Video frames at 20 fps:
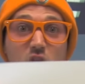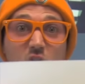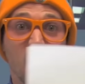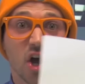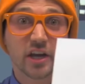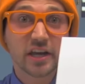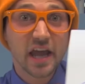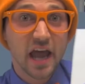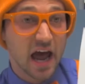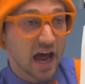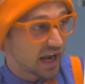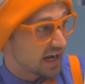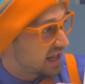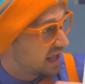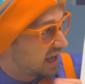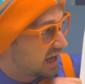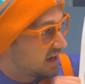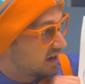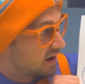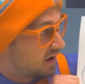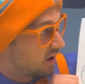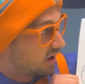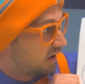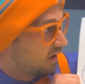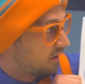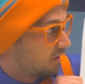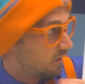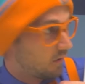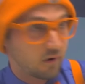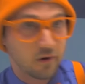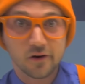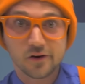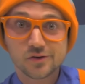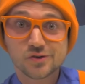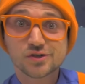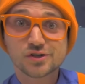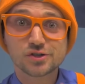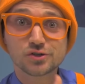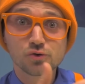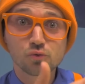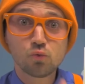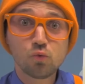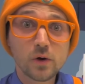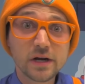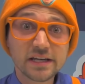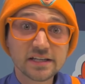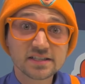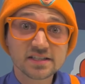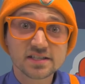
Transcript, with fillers: Look at it. Sweet